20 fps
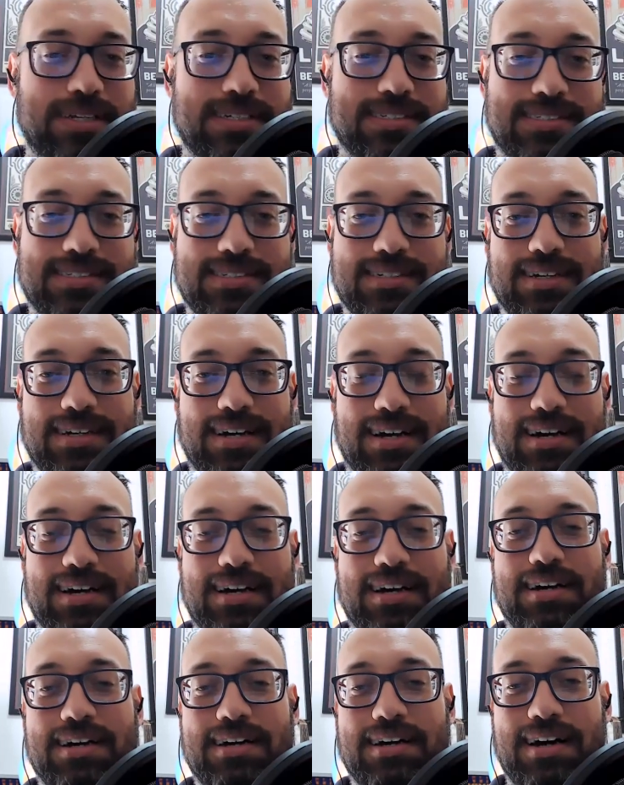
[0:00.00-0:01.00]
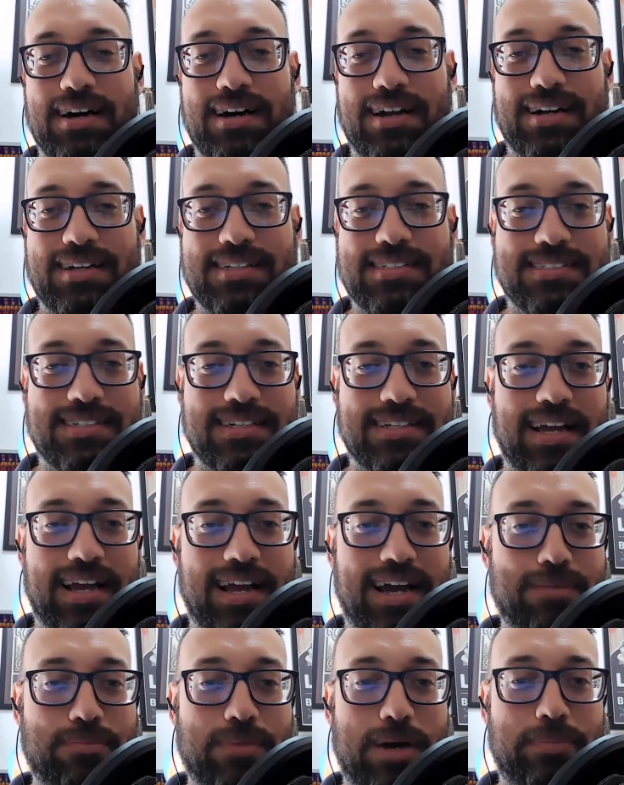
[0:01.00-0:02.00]
piece on us, and I
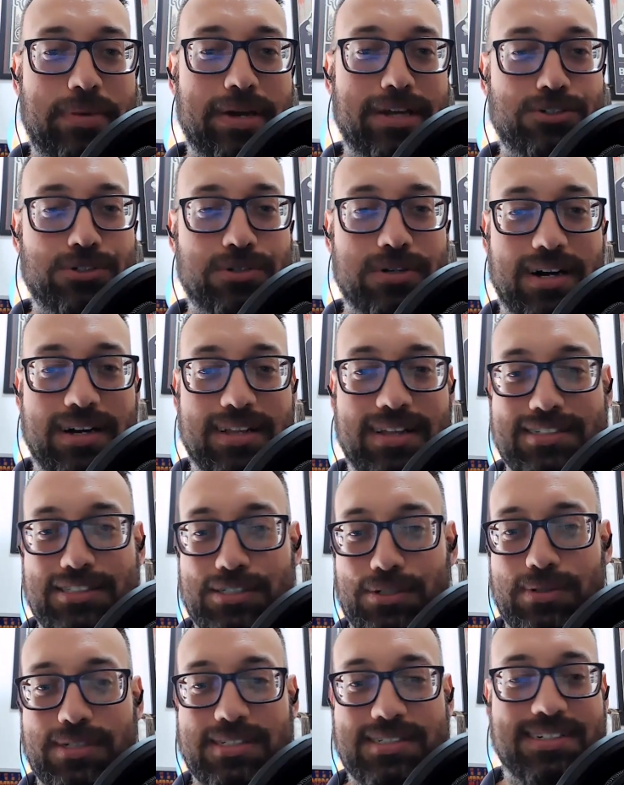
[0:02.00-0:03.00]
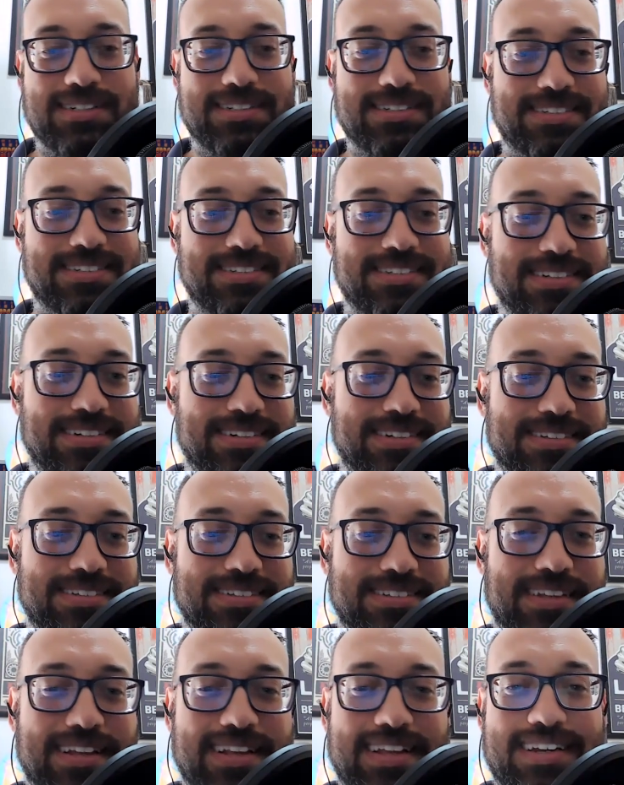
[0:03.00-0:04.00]
got my Patreon as a result
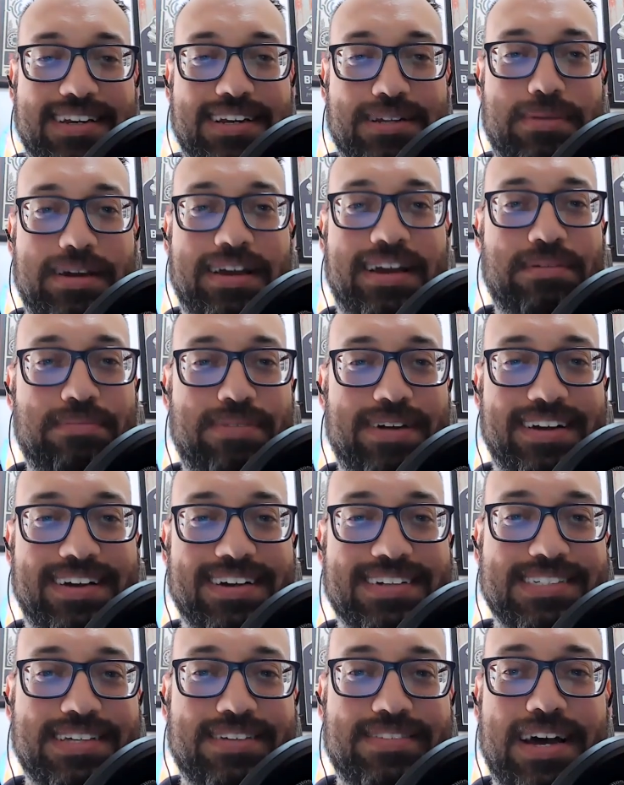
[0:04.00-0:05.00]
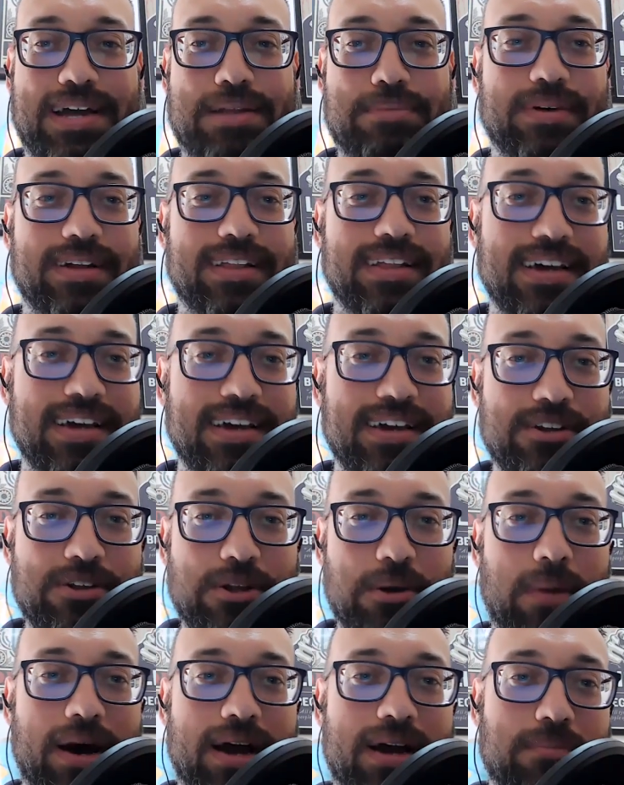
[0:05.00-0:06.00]
deleted because of that. But
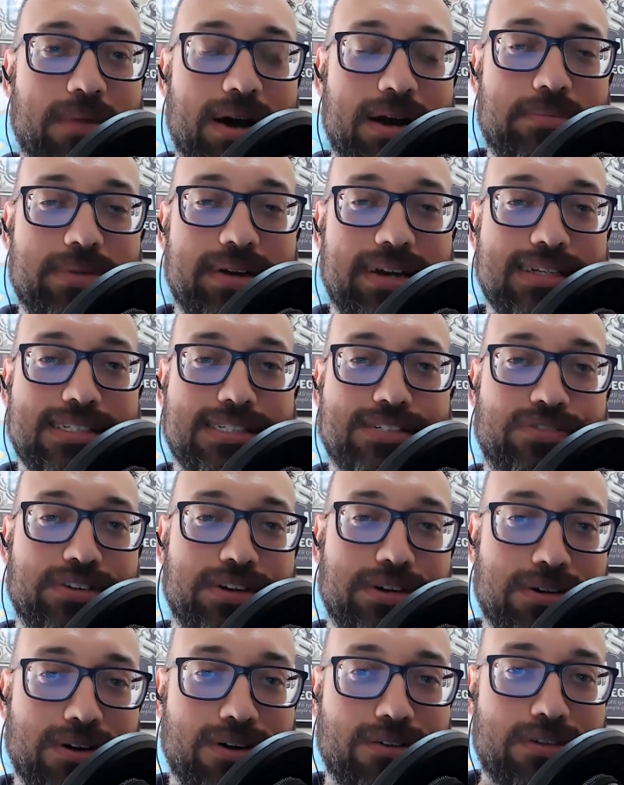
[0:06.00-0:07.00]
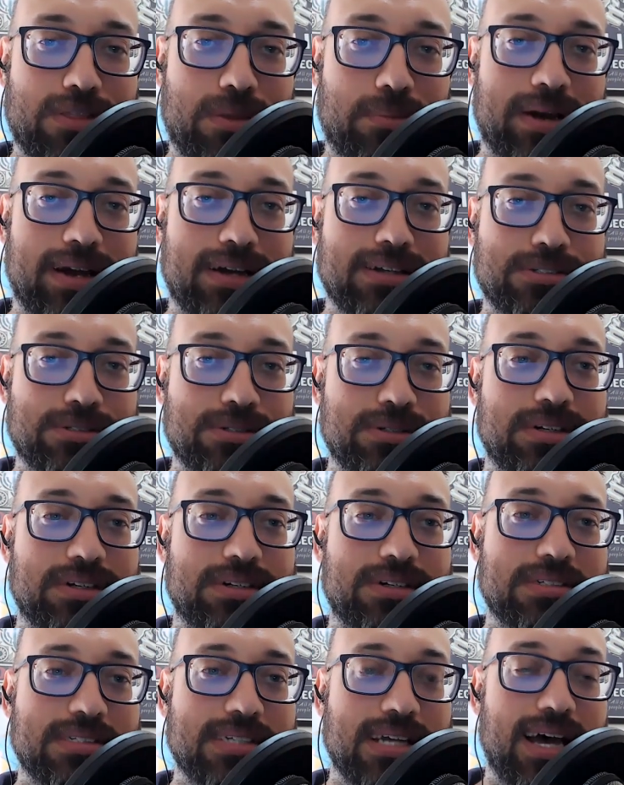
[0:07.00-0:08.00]
my biggest fear over the past 2
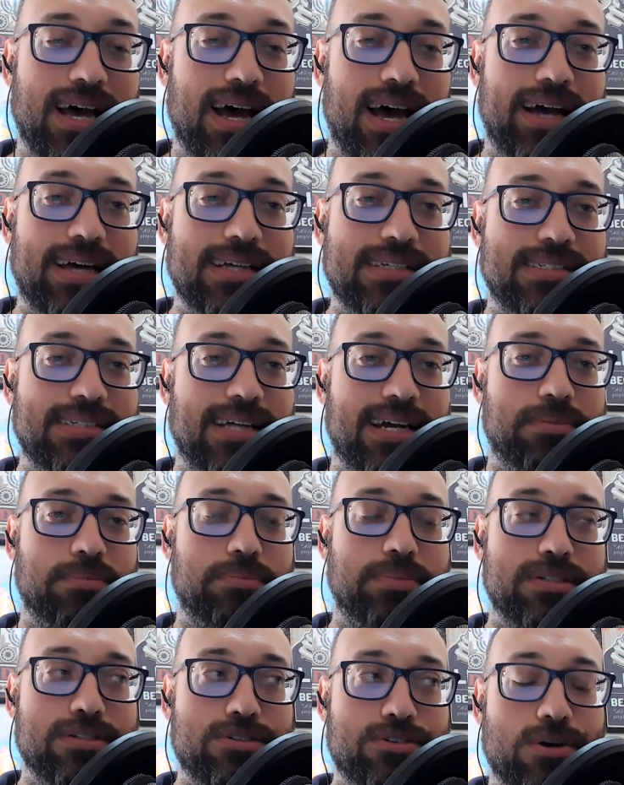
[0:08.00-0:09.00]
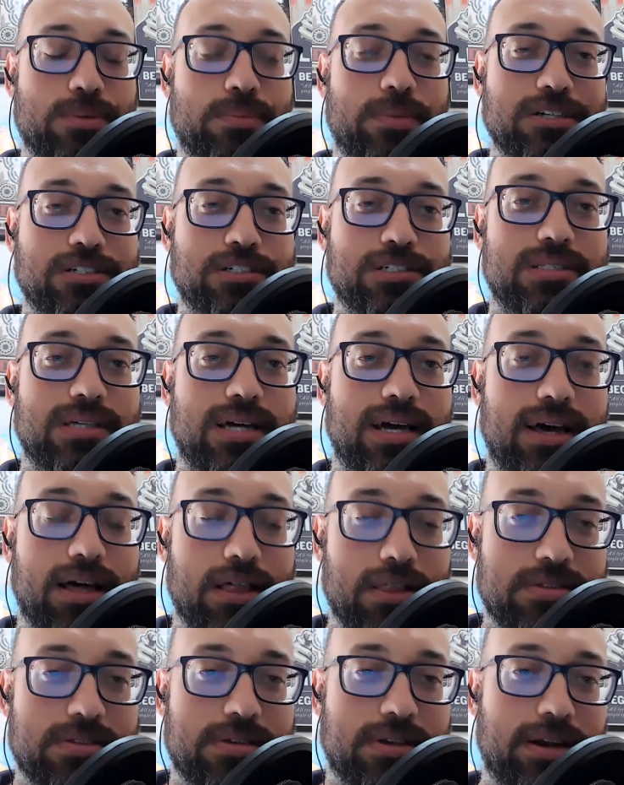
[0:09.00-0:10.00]
years has not been so much the
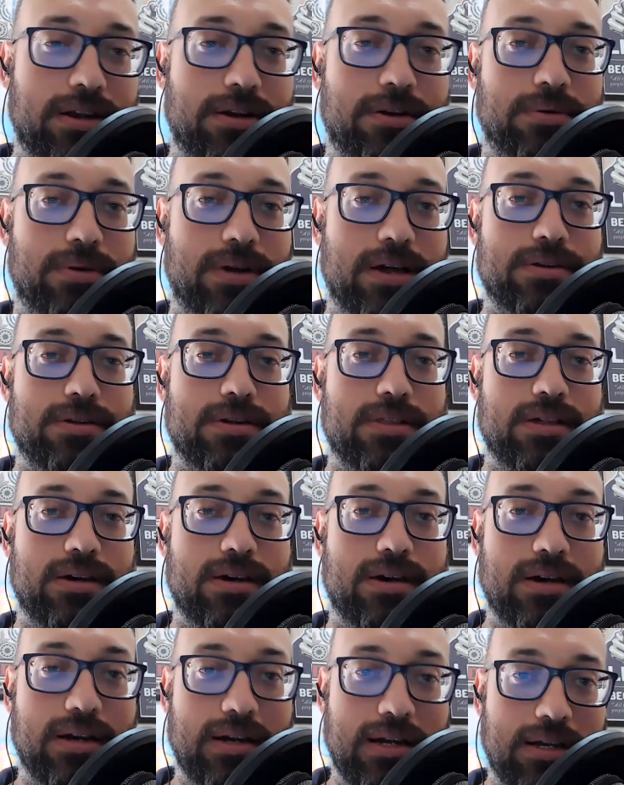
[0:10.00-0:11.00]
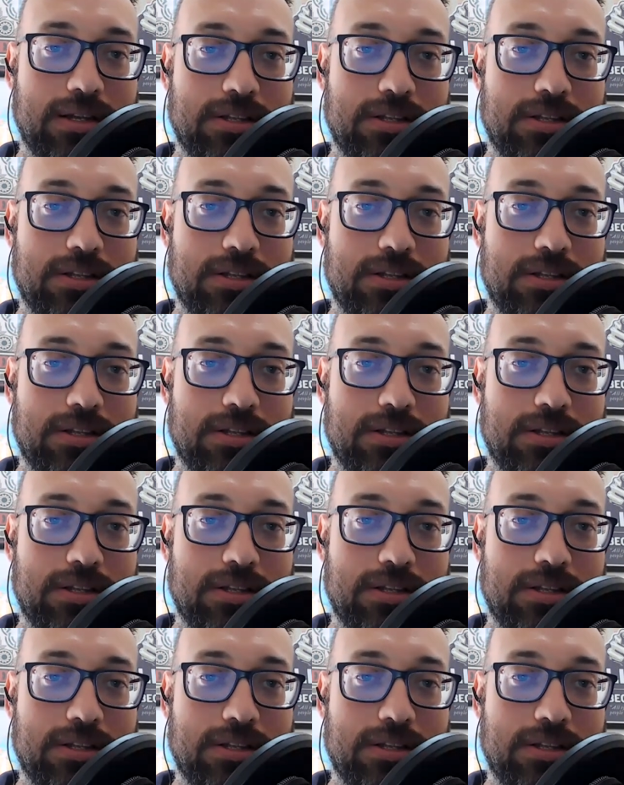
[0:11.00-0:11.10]
health scare, rather the